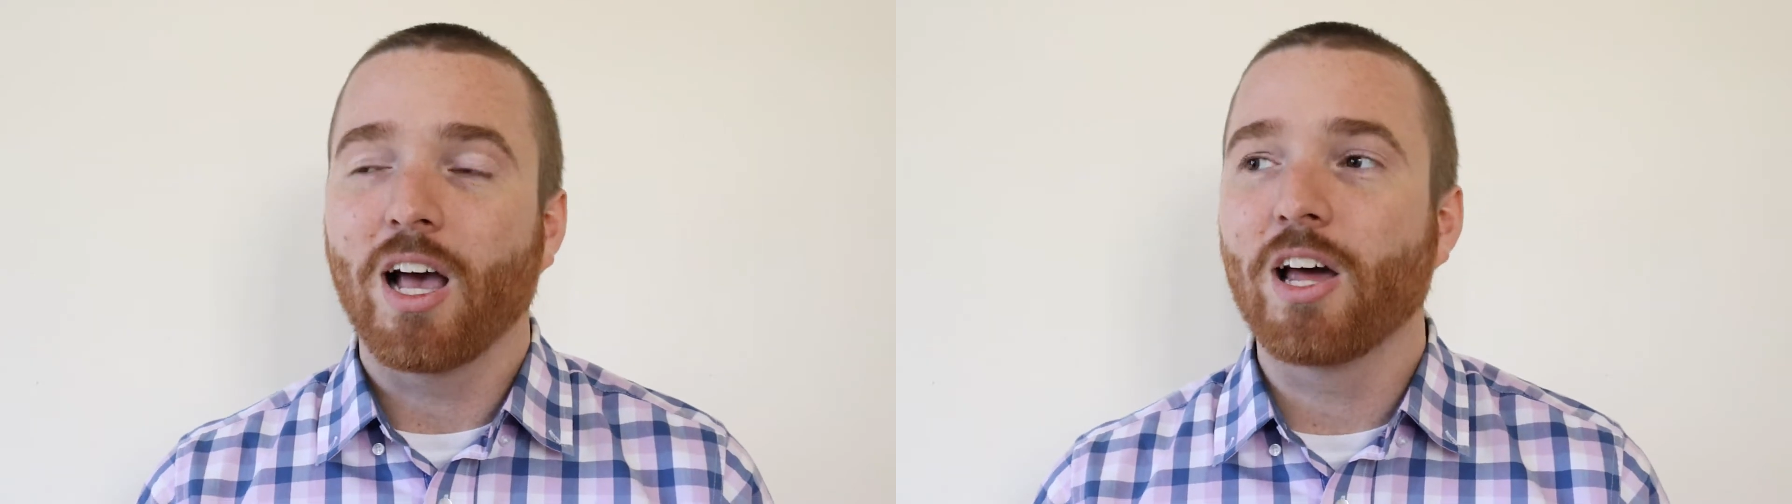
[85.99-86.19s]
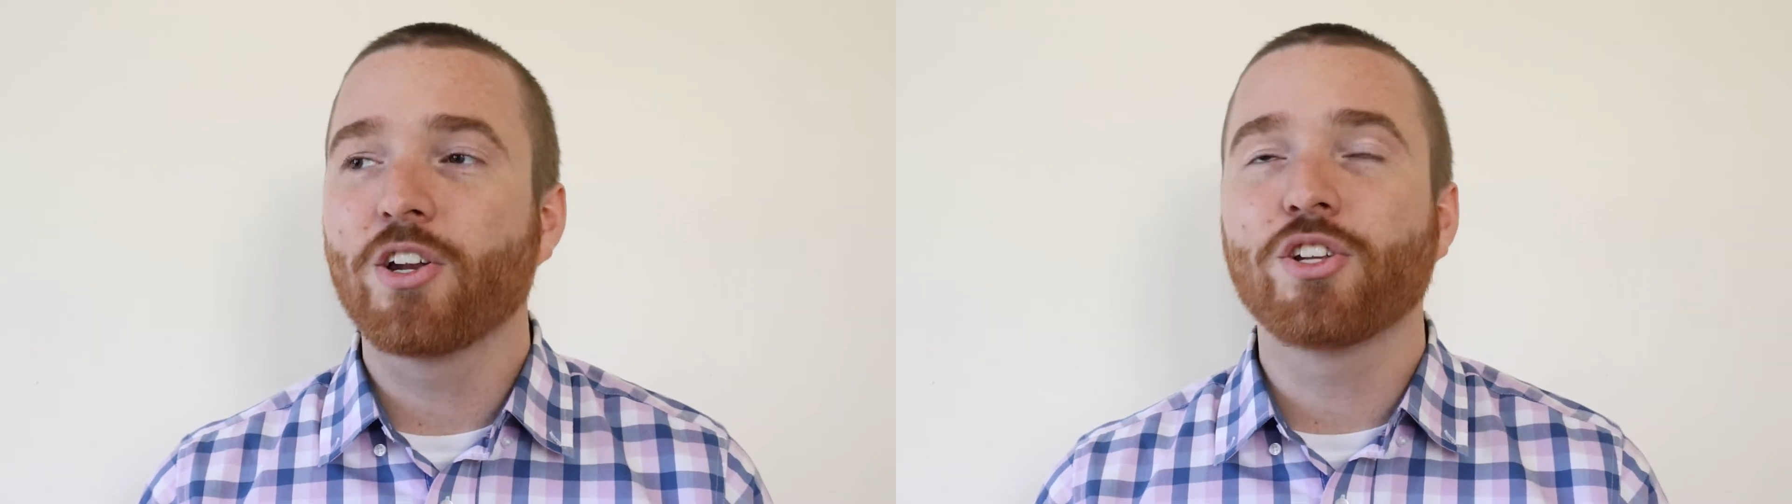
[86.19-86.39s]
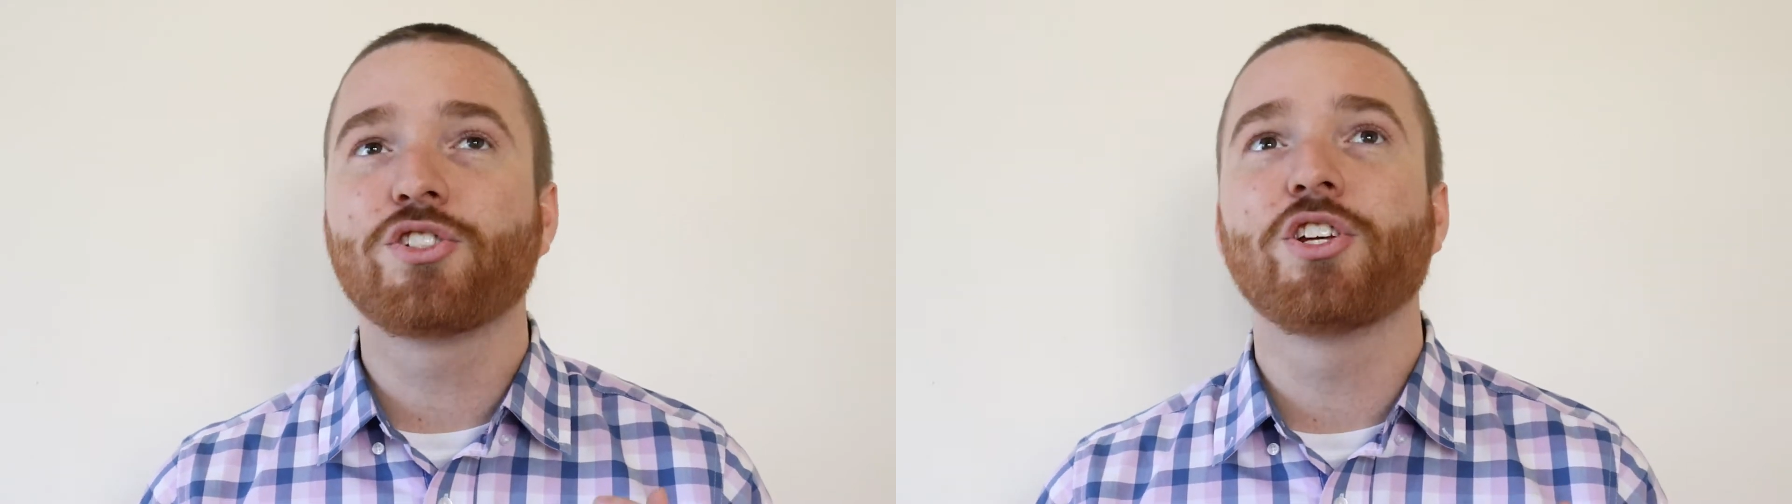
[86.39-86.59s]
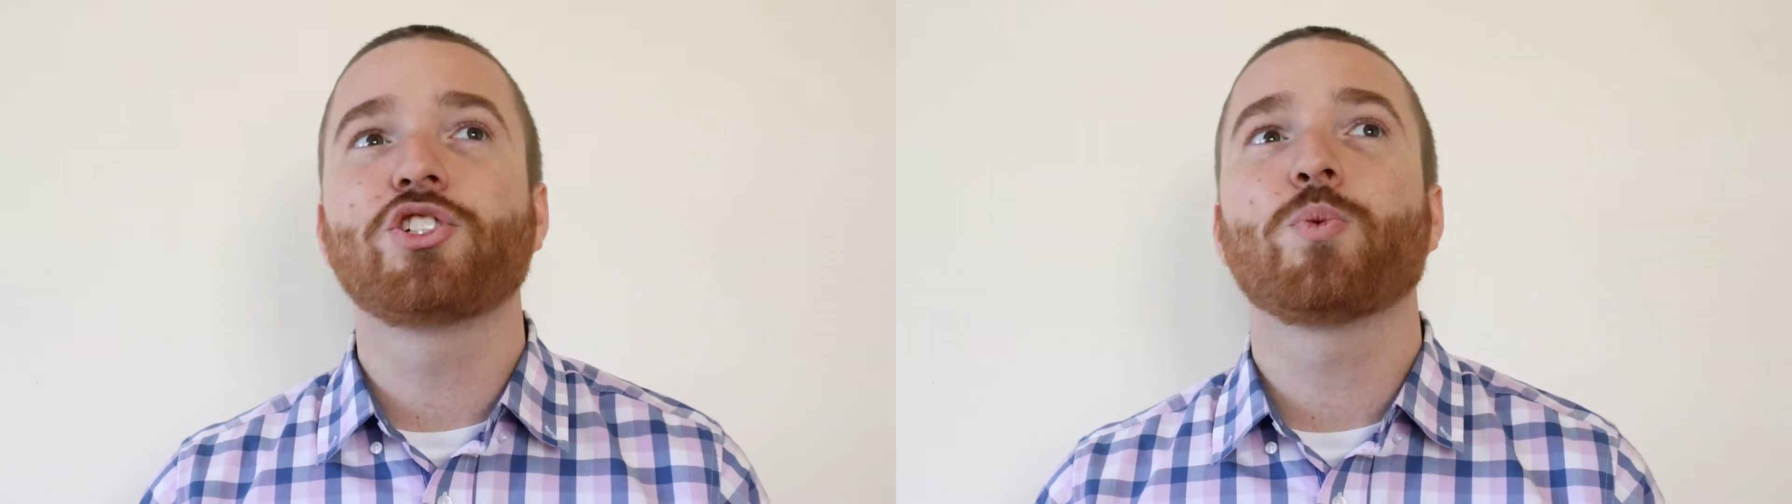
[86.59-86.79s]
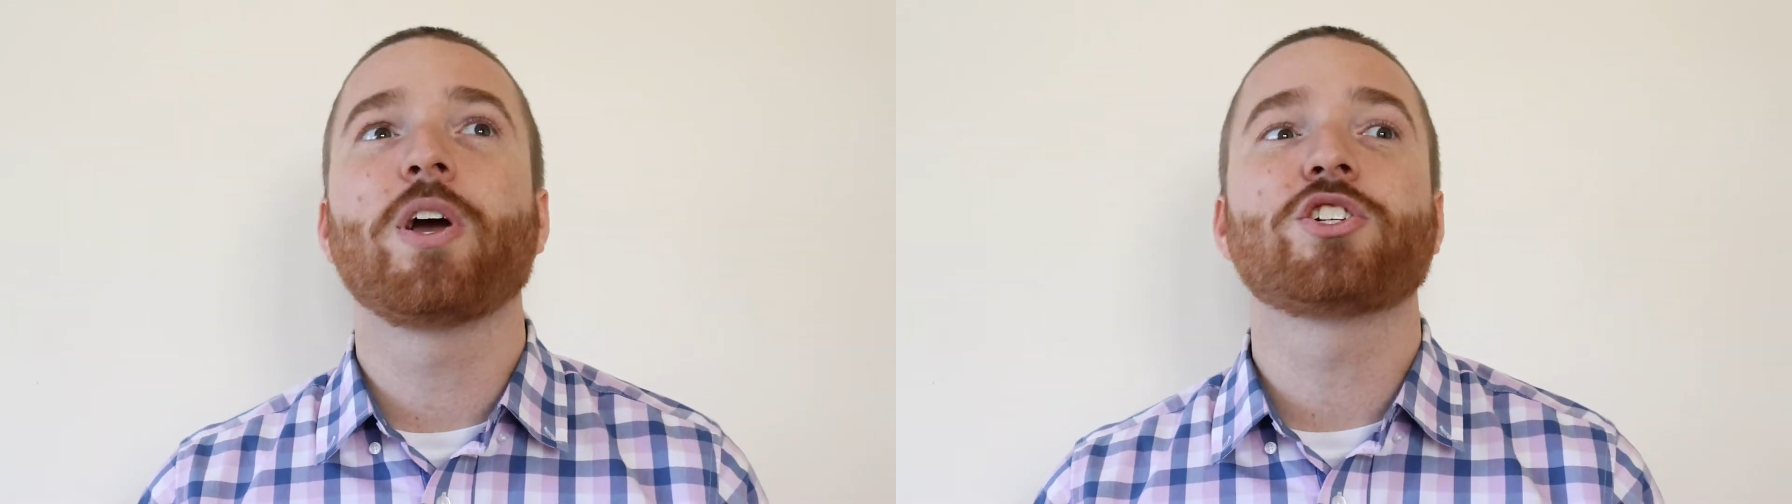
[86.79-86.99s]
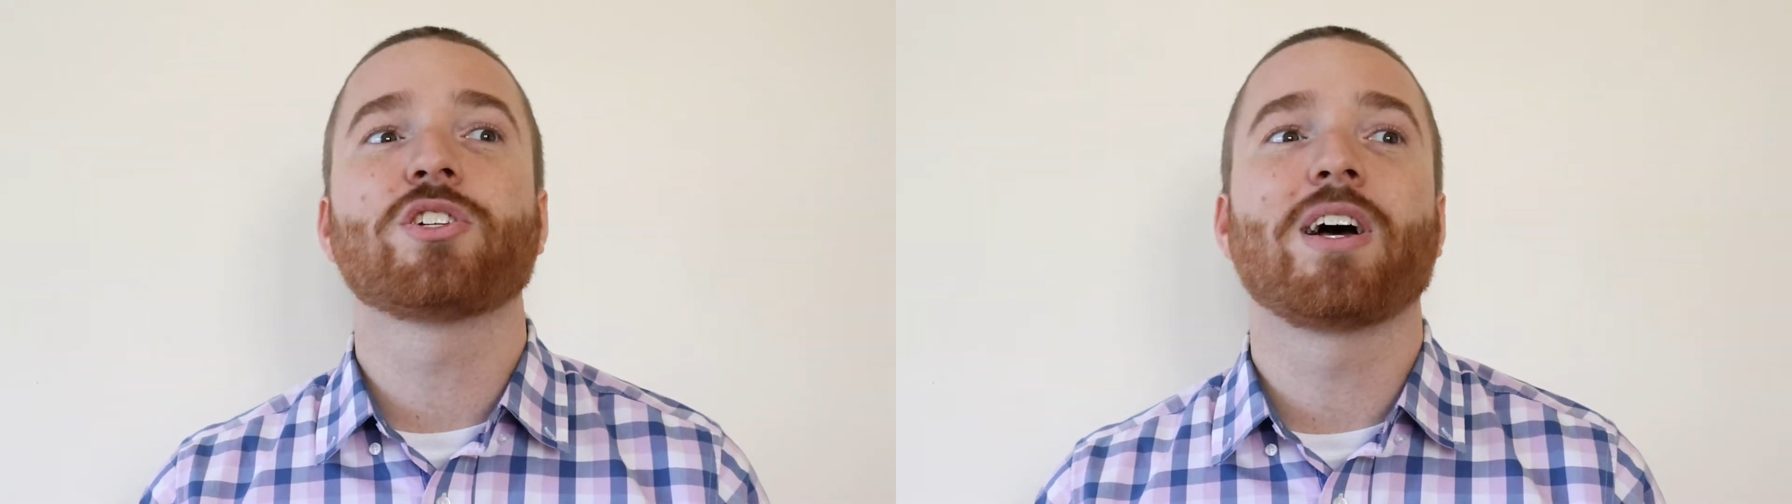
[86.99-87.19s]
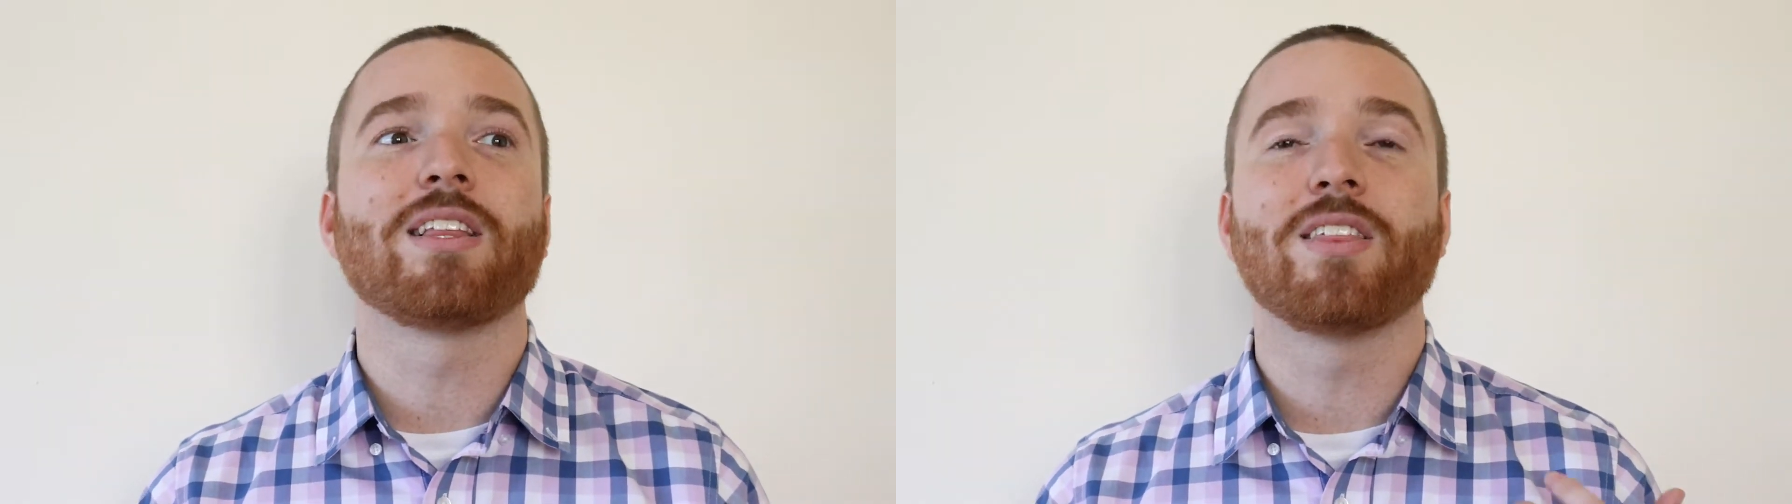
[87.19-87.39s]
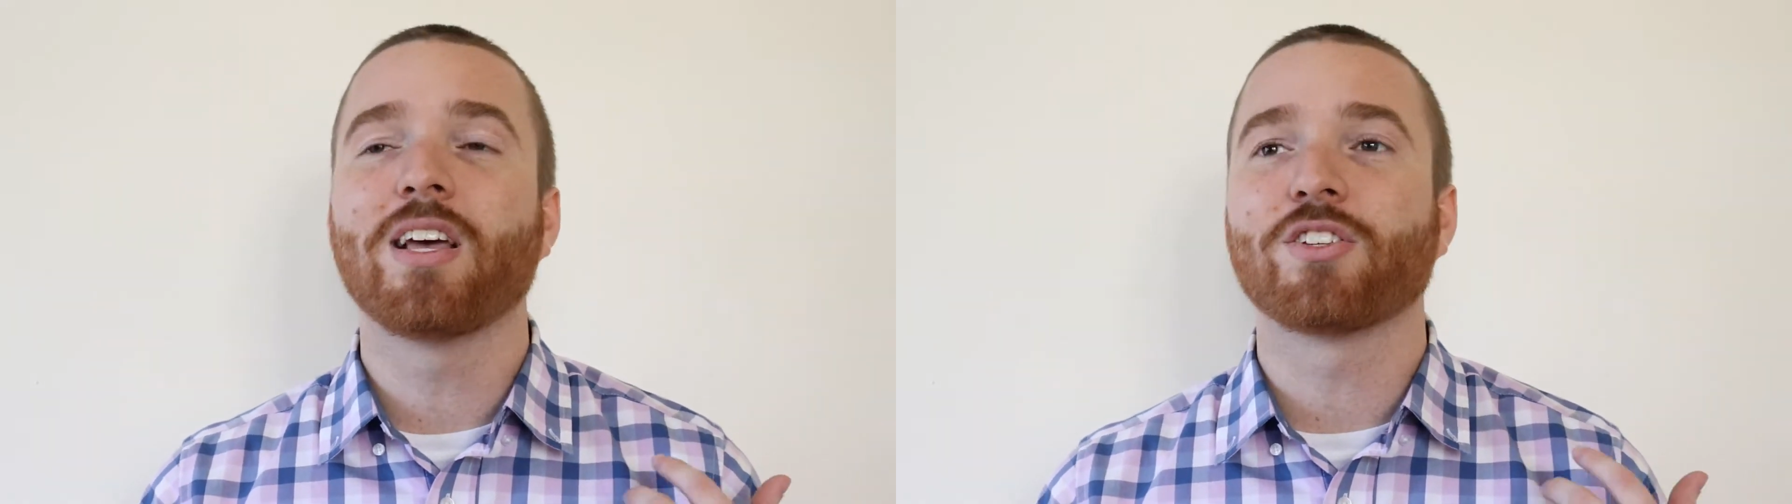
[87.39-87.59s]
And in a situation
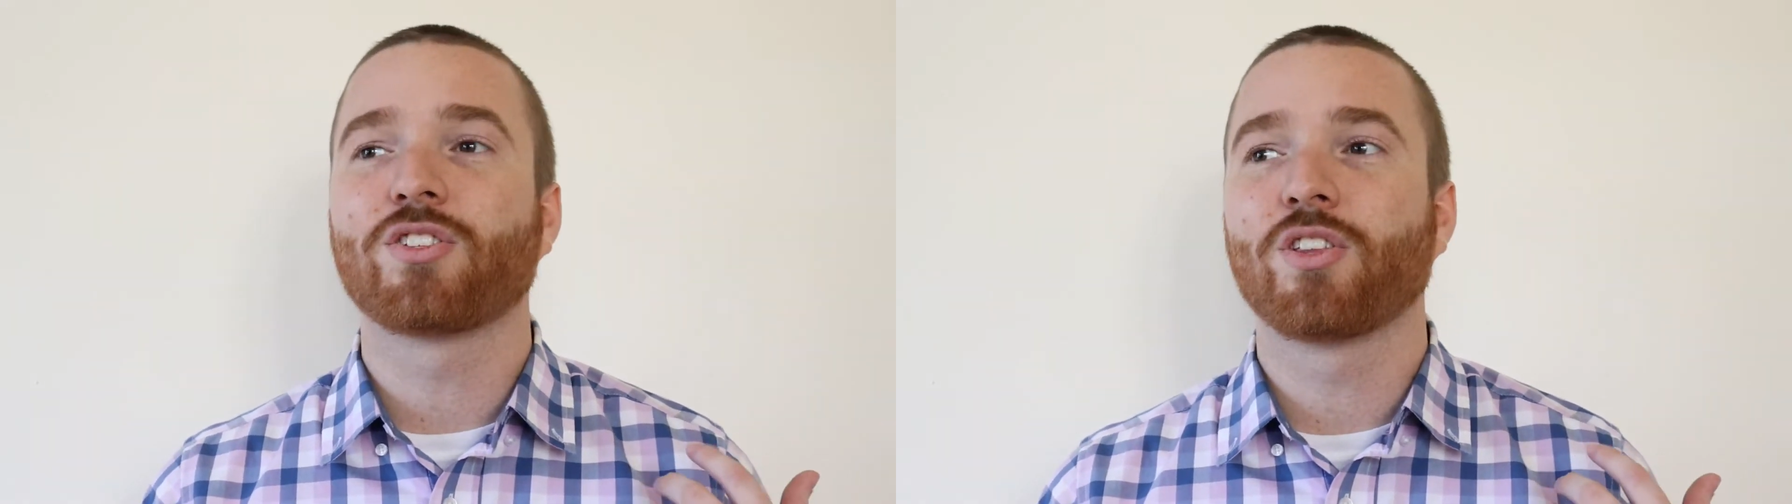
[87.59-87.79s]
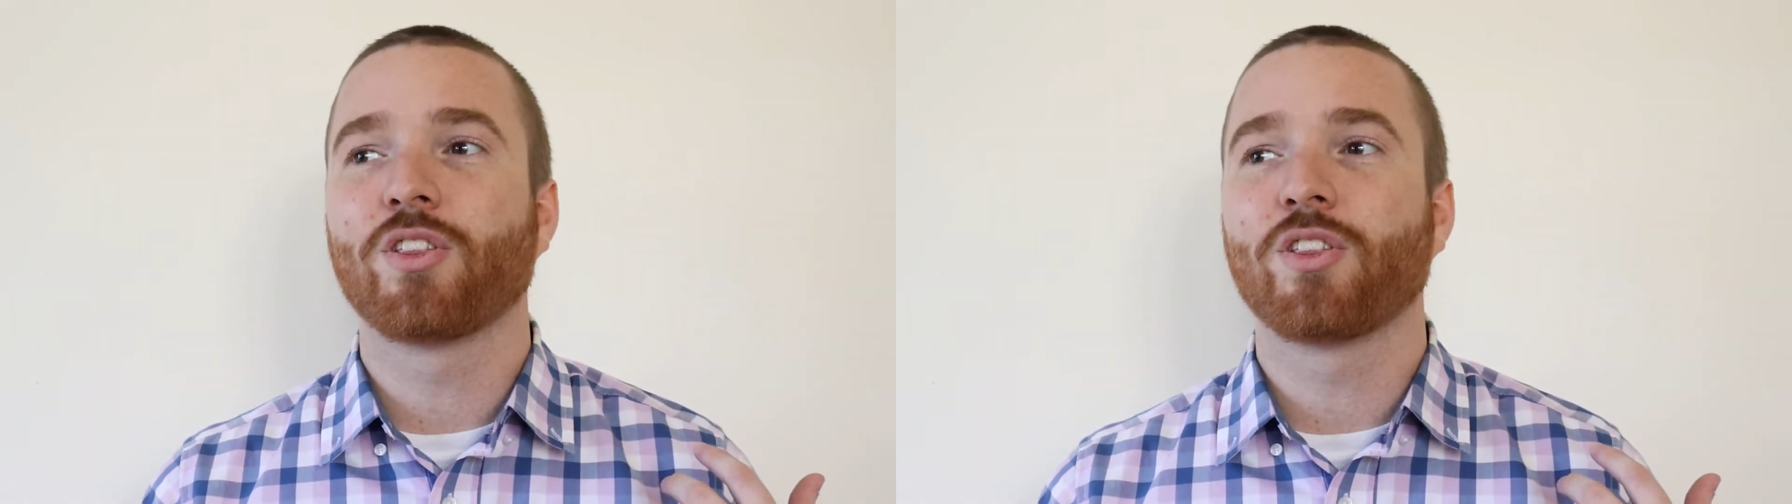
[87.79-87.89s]
like this,